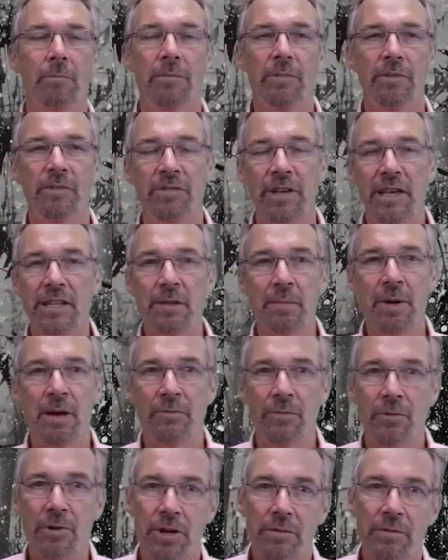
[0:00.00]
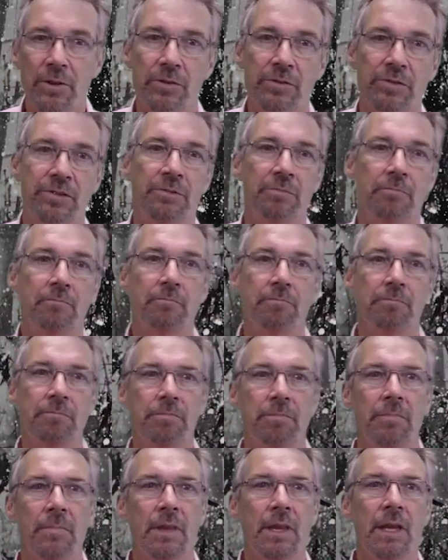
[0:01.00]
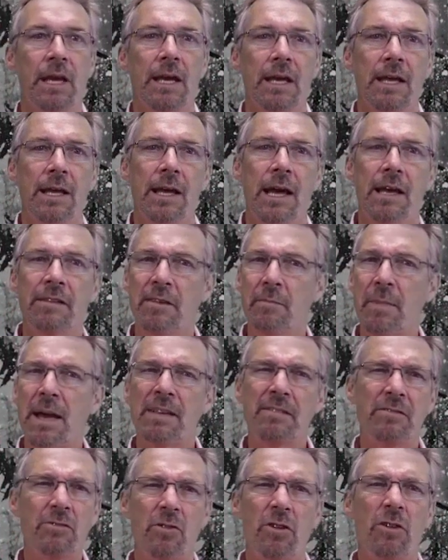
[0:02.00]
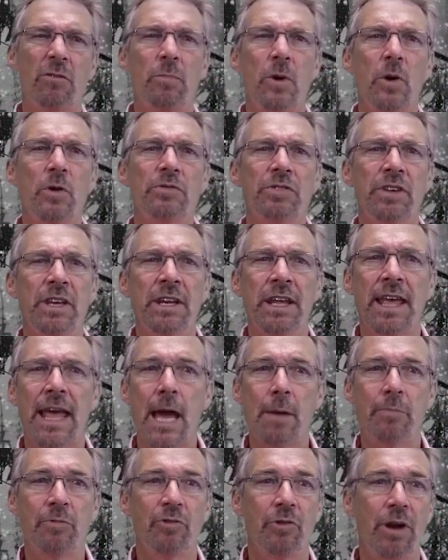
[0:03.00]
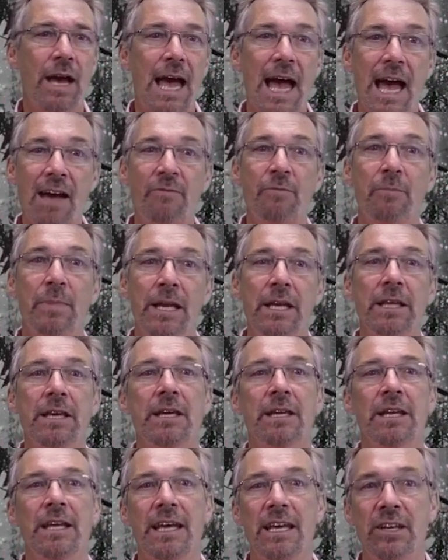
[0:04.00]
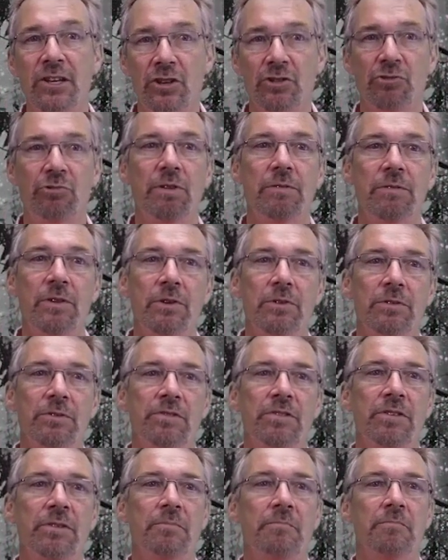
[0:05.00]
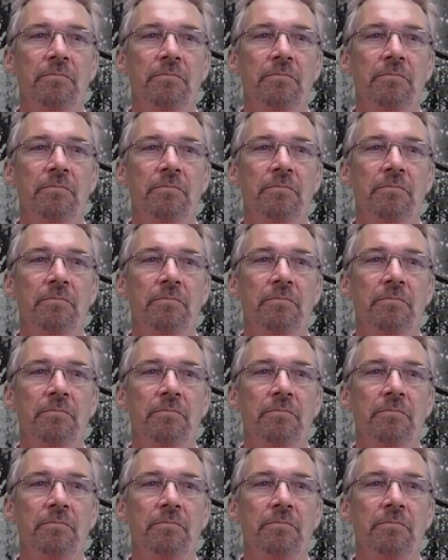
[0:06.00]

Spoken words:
seek them out for interviews. A semester of posts can capture 500,000 industry views.